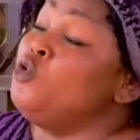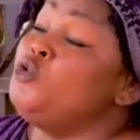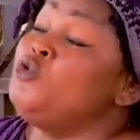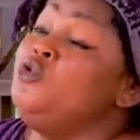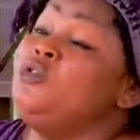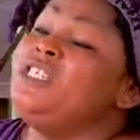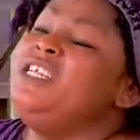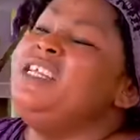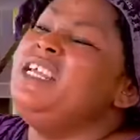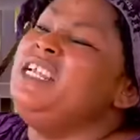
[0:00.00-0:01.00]
is not
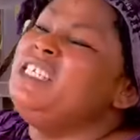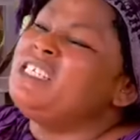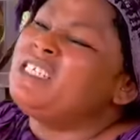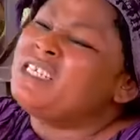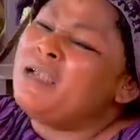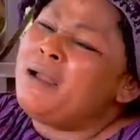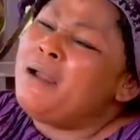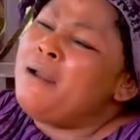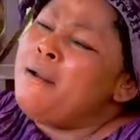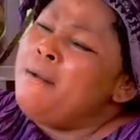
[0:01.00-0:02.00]
using his